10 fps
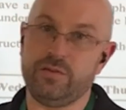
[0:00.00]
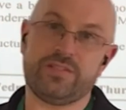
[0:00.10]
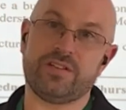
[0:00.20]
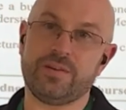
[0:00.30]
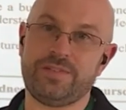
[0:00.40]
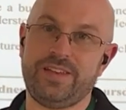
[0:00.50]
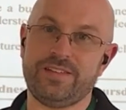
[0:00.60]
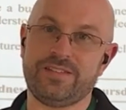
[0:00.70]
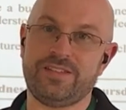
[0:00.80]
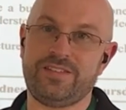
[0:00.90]
to the
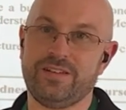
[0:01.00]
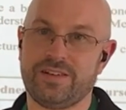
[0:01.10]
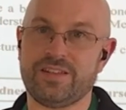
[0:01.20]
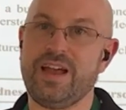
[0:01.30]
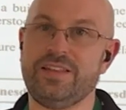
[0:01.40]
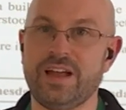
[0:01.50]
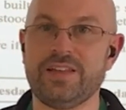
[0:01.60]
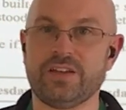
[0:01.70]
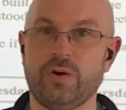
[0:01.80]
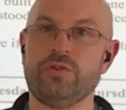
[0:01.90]
circumstances this year, that's kind of
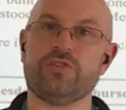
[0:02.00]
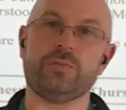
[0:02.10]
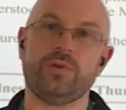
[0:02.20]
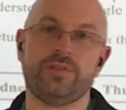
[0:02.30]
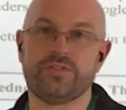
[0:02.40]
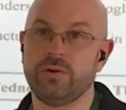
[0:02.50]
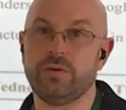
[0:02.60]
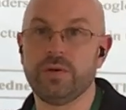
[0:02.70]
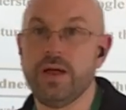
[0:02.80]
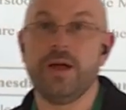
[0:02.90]
non-negotiable.
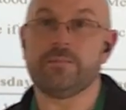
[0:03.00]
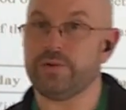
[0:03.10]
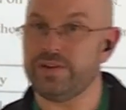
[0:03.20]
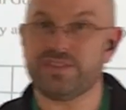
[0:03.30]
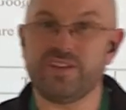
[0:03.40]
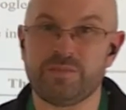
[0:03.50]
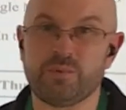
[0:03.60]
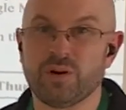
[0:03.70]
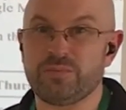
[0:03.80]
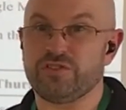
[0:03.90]
So bring yourself a
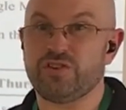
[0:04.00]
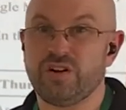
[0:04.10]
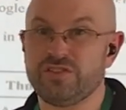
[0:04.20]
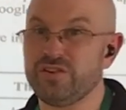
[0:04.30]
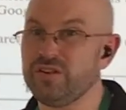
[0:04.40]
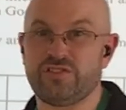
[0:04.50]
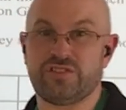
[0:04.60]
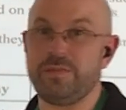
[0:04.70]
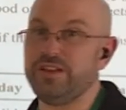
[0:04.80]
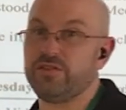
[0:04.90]
portable charger or
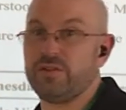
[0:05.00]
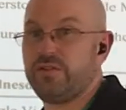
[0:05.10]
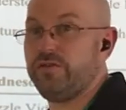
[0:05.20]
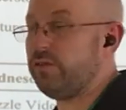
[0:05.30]
just make sure it's